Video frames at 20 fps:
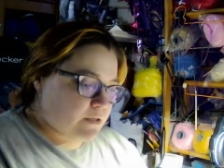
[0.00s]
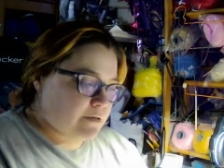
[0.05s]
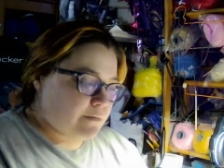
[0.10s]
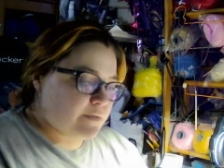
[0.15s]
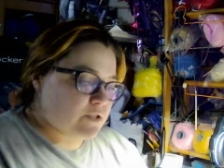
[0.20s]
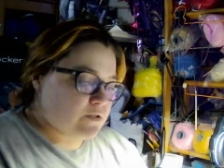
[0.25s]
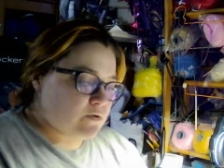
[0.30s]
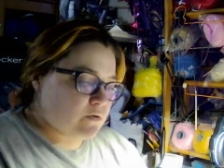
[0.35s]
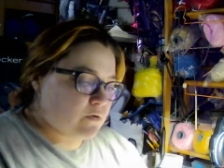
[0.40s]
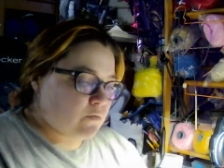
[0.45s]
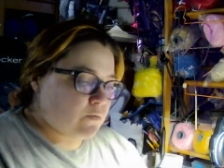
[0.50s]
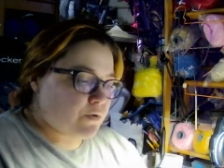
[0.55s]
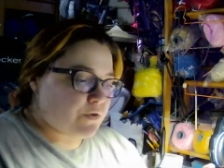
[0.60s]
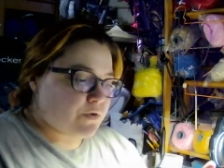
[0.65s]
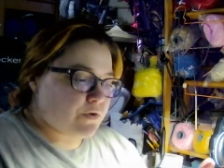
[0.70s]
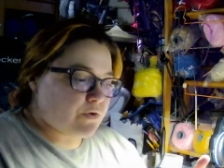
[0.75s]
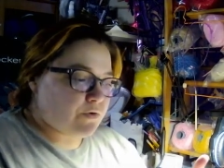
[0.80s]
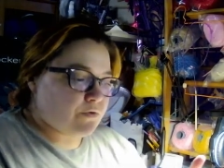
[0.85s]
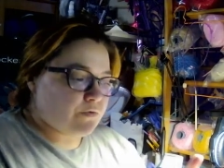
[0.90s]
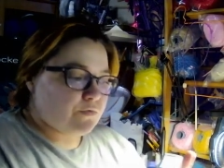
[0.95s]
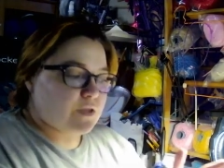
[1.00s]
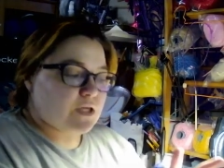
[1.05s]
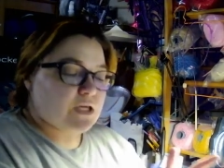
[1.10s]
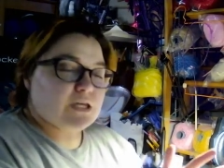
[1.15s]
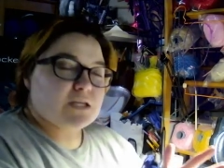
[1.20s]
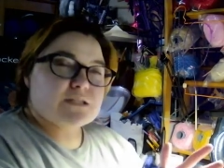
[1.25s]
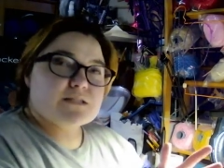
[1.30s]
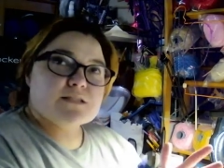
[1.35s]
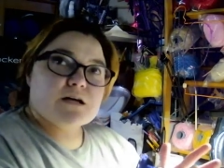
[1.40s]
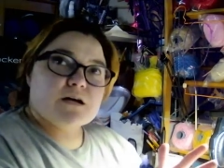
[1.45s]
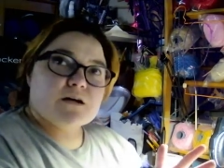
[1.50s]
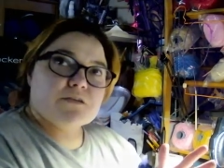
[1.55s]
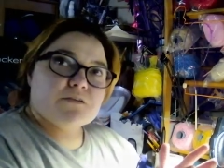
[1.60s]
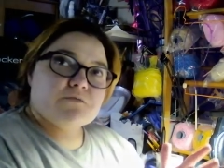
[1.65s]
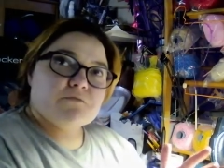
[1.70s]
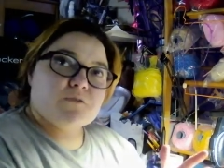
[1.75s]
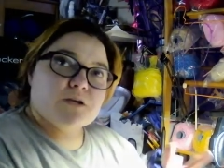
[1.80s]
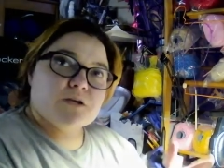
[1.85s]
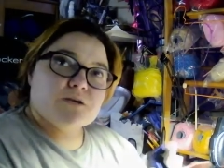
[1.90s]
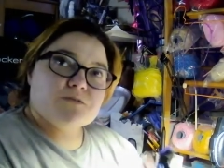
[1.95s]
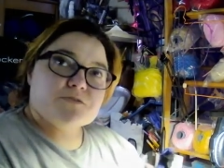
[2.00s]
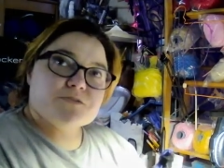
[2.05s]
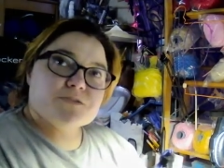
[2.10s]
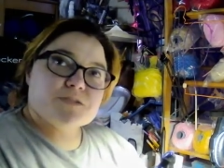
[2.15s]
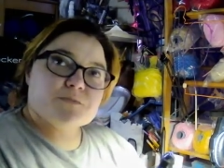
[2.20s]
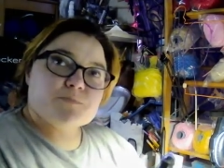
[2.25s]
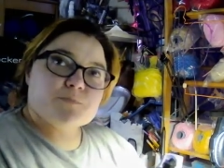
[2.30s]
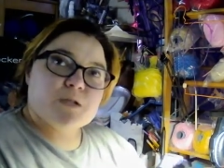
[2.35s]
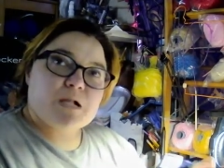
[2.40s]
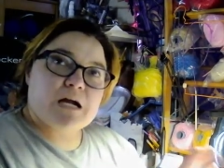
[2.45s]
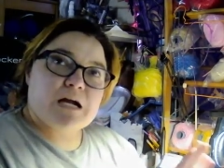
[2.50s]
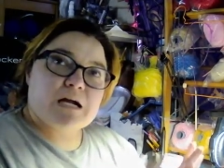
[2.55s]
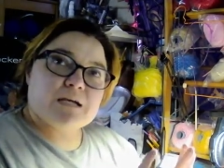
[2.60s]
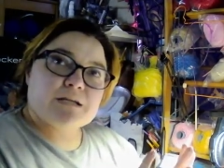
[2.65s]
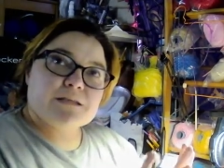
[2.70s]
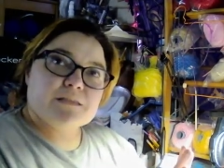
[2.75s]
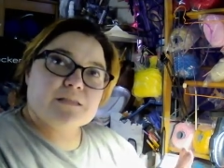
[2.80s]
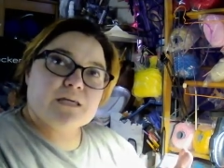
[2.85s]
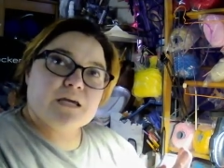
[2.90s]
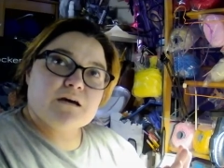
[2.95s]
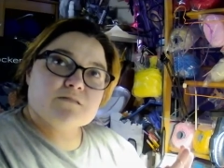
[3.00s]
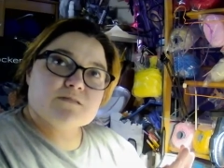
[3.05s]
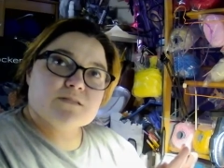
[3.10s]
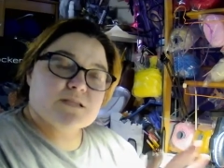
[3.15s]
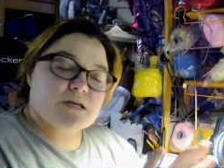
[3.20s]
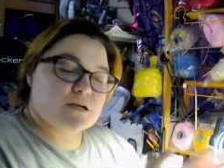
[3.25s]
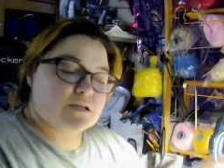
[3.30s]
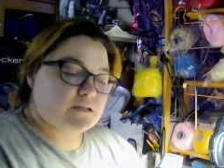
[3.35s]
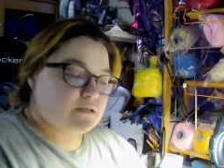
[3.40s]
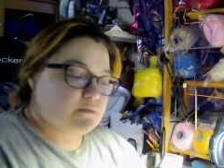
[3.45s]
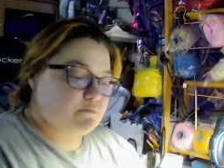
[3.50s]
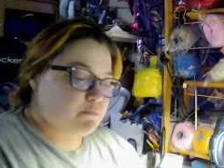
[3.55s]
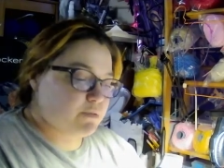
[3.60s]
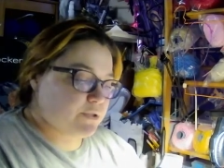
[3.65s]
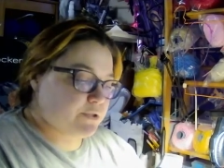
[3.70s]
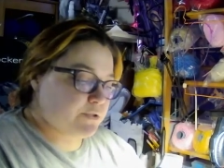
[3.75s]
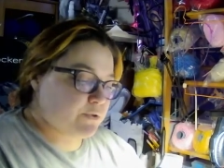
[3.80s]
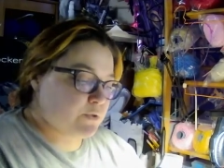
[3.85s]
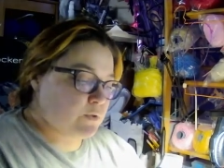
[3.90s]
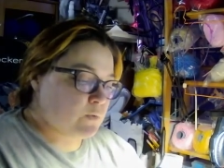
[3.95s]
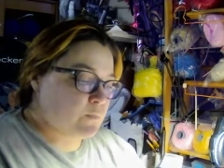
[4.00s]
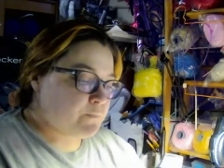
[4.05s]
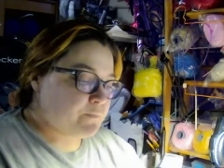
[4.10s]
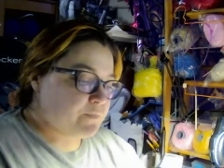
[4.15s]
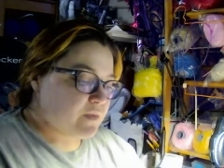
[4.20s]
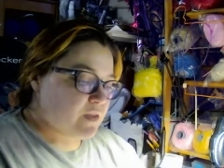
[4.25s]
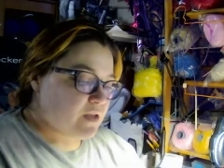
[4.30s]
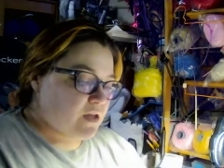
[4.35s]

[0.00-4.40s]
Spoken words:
I think I'm gonna do it where the inside of the fingers is black and the outside is blue.